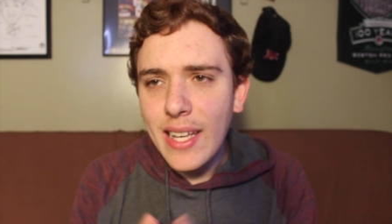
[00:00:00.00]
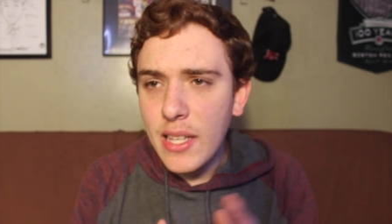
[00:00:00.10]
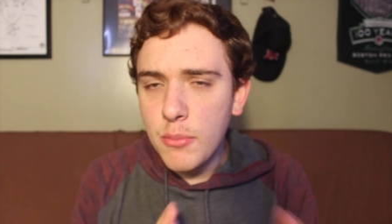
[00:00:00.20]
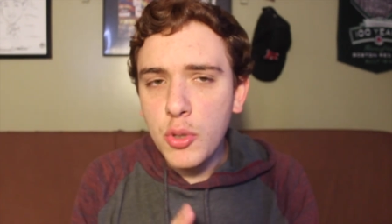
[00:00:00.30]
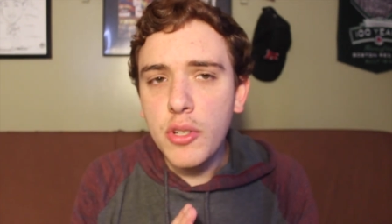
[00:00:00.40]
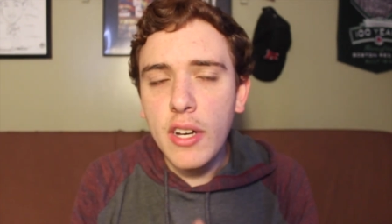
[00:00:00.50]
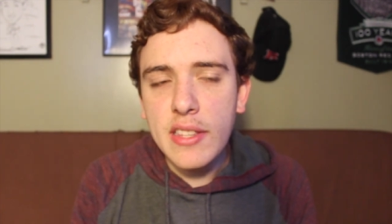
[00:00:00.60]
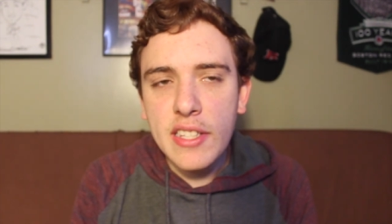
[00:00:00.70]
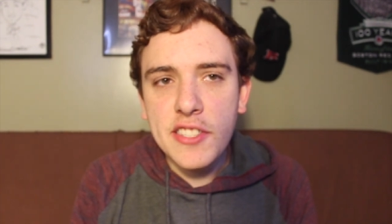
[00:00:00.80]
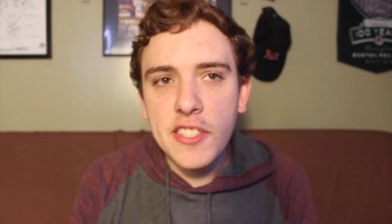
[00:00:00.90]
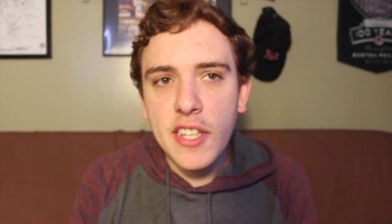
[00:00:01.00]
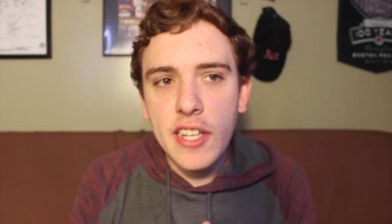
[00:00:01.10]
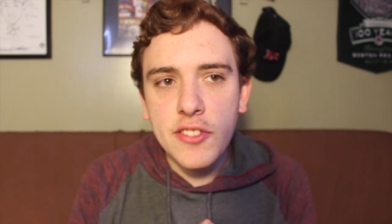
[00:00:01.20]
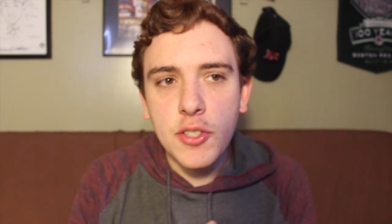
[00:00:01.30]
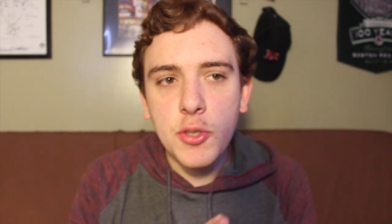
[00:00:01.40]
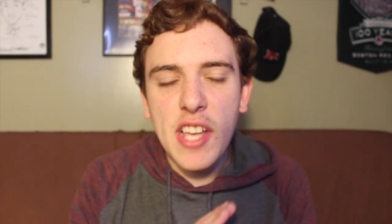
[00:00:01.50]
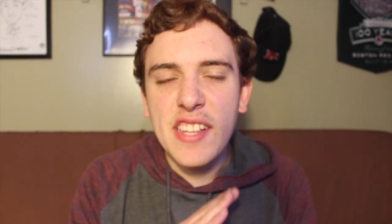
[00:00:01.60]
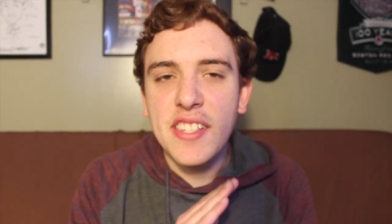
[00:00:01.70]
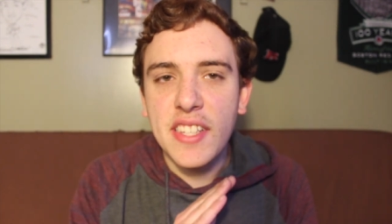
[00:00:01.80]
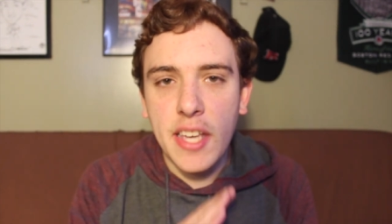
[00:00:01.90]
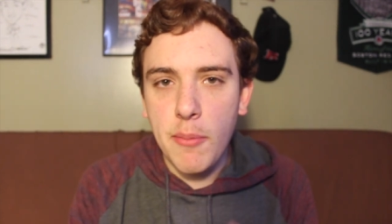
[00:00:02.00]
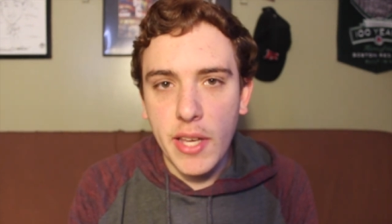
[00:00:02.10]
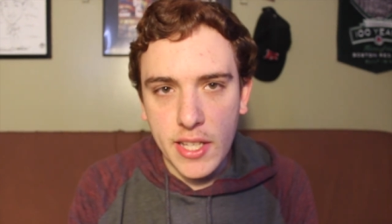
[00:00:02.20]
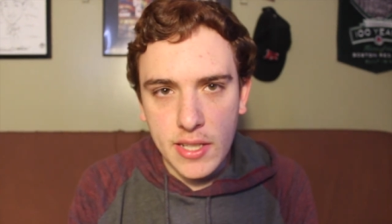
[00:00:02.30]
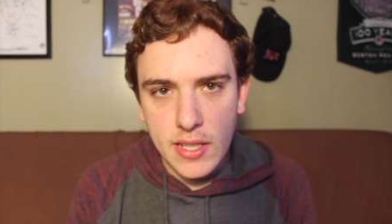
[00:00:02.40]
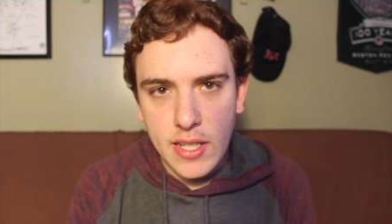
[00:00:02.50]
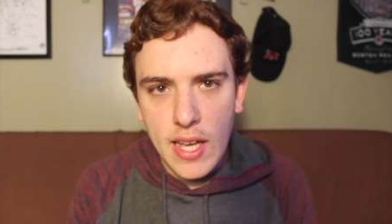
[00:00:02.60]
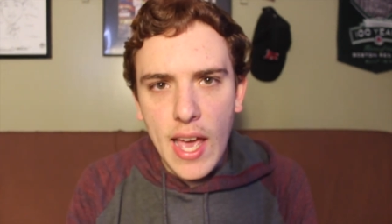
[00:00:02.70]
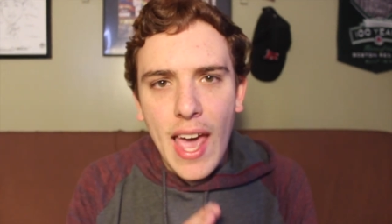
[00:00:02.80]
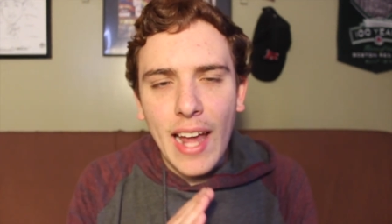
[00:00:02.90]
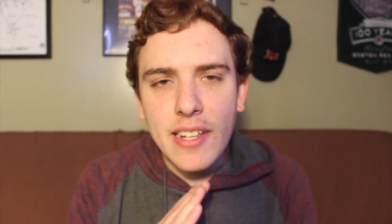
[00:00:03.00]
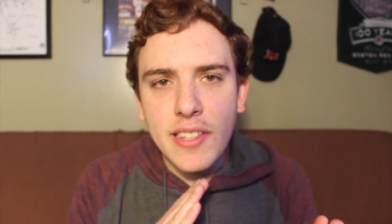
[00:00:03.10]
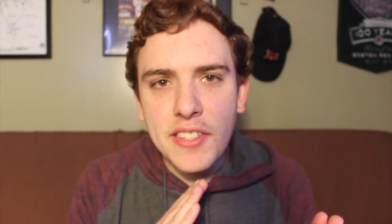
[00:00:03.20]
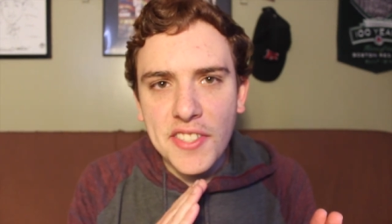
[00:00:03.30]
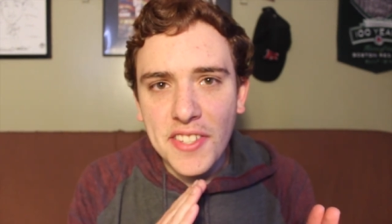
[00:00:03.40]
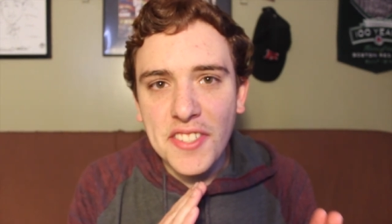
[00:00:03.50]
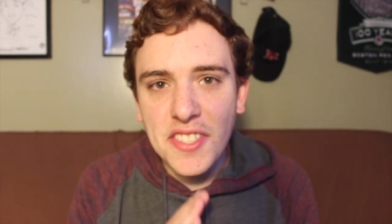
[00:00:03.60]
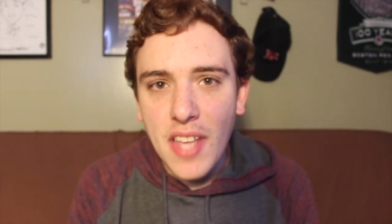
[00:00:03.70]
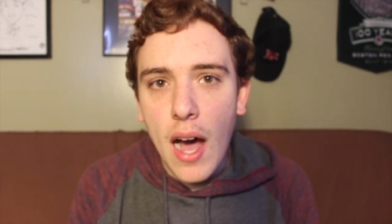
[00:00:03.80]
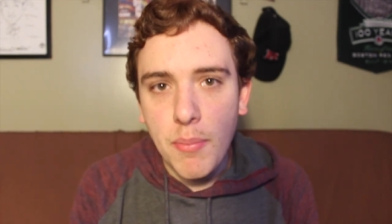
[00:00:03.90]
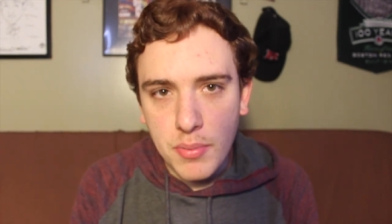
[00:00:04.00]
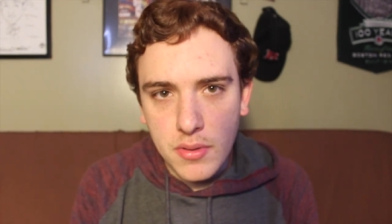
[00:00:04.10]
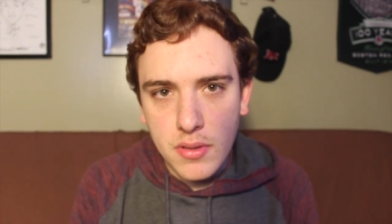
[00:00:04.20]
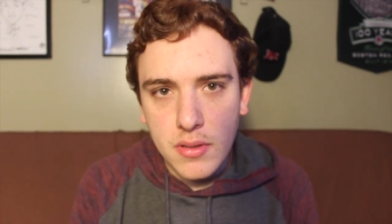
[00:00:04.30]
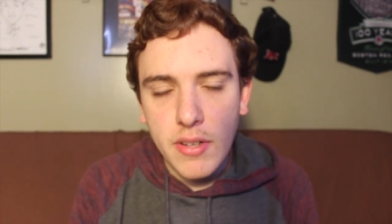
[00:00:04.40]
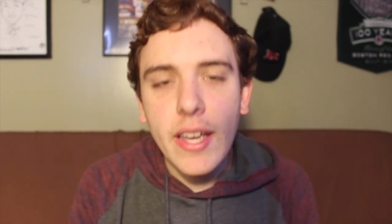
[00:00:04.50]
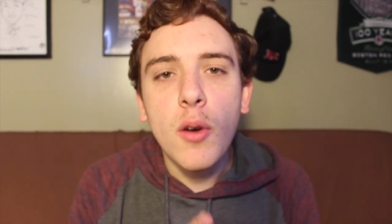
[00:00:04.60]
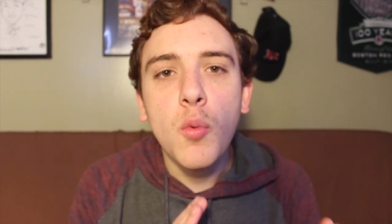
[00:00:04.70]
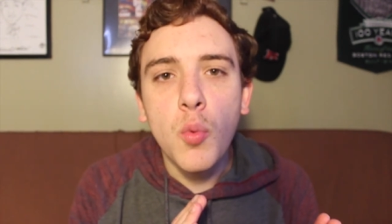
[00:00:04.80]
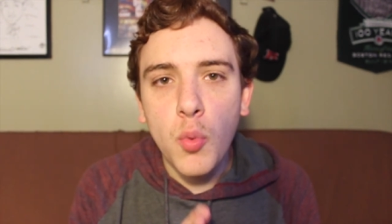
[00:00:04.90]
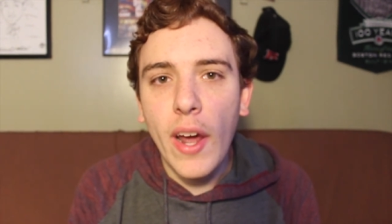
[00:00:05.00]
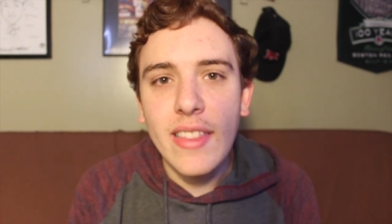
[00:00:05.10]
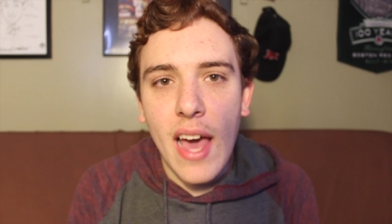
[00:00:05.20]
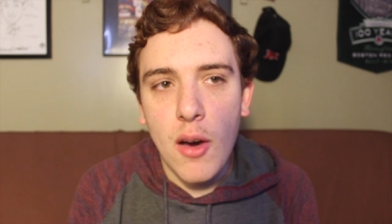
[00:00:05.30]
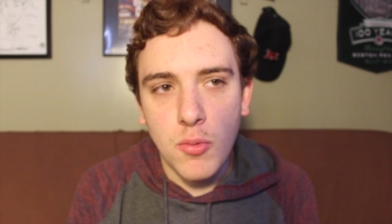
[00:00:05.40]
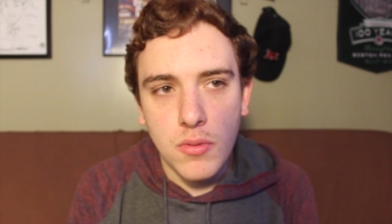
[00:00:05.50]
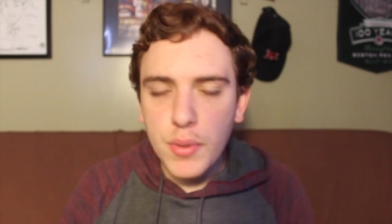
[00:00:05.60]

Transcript: In a movie like this, it's used as a gimmick, and it needs to stop, like, right now.